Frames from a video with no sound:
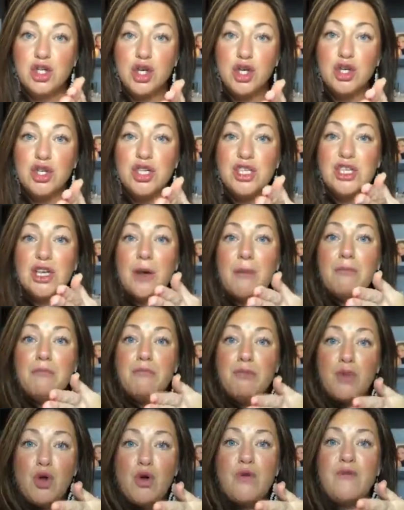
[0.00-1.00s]
just
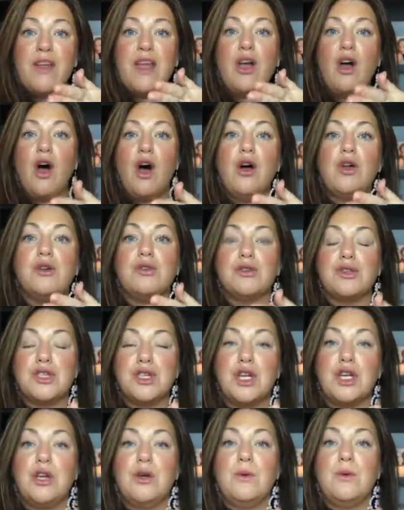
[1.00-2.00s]
moving on
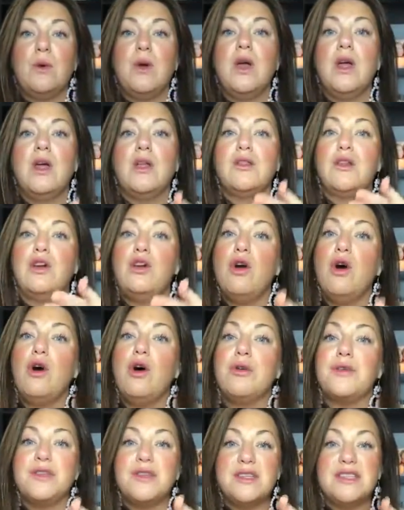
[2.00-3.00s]
to the
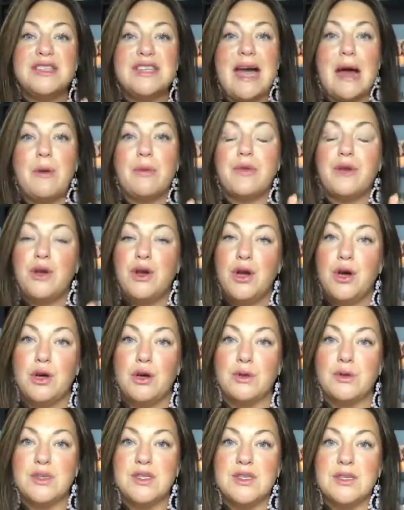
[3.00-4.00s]
north and south
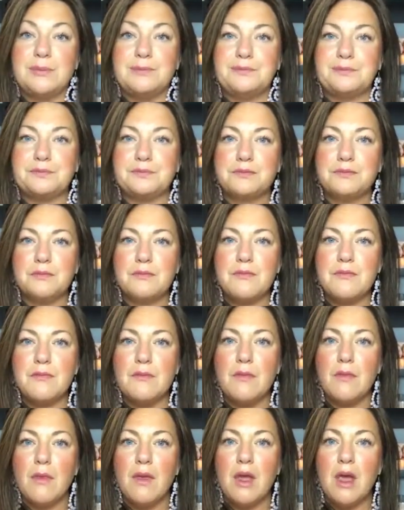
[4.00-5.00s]
nodes,
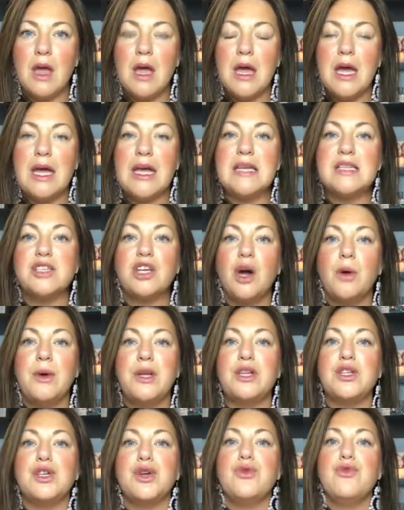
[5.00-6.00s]
is
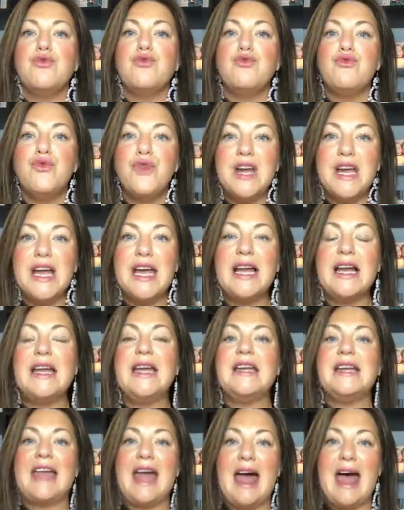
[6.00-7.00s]
going to
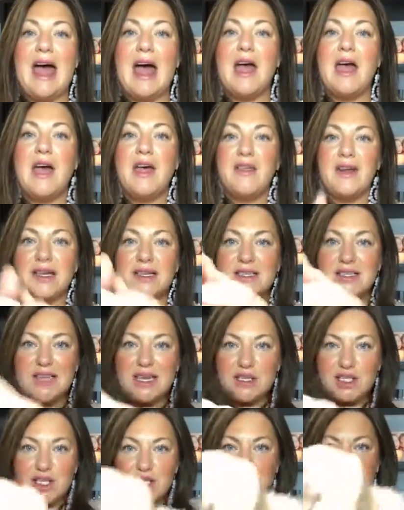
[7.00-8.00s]
really get that
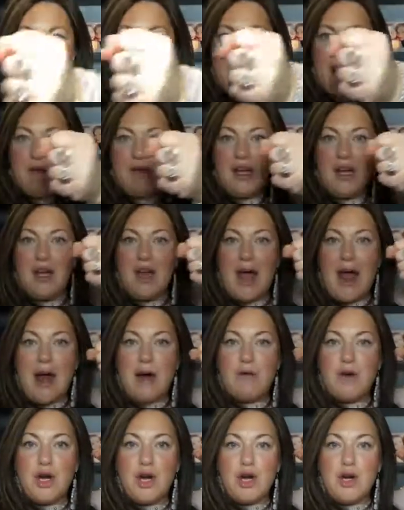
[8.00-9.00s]
Sagittarian
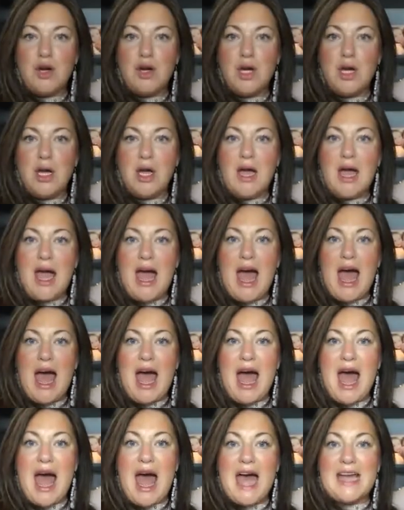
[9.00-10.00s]
arrow
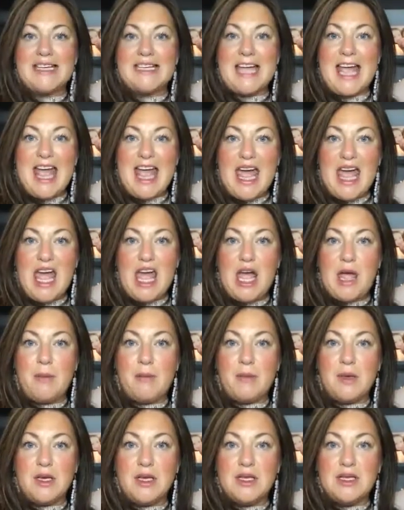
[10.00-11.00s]
and
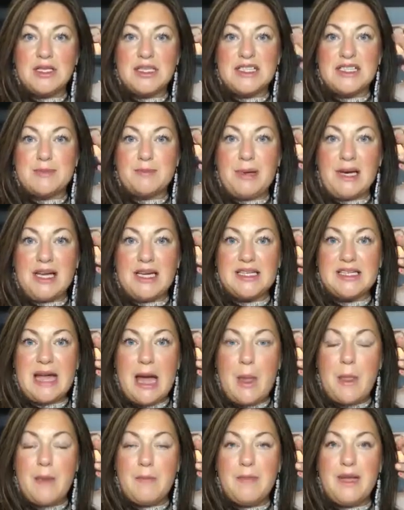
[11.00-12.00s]
aim split
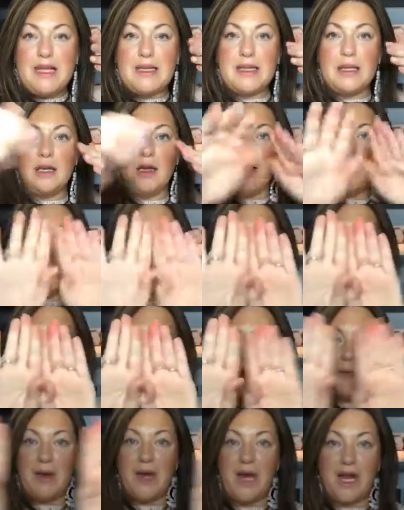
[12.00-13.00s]
down the middle of the
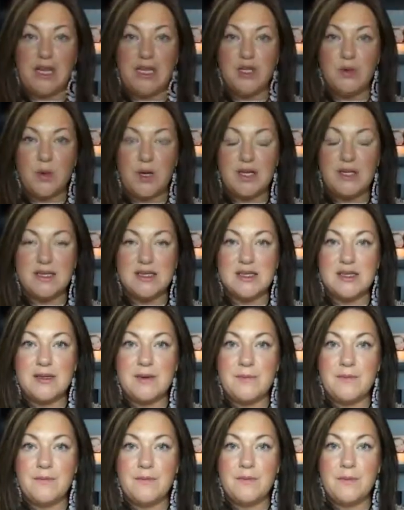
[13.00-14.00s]
Gemini
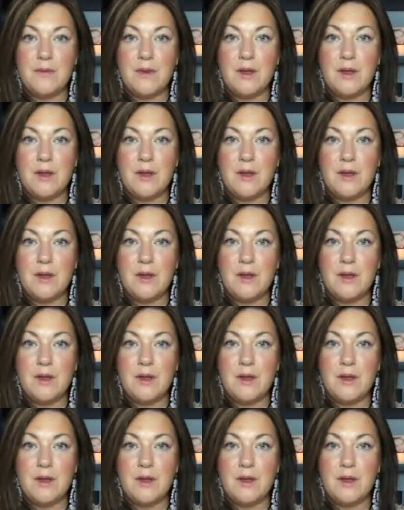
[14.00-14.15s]
twins.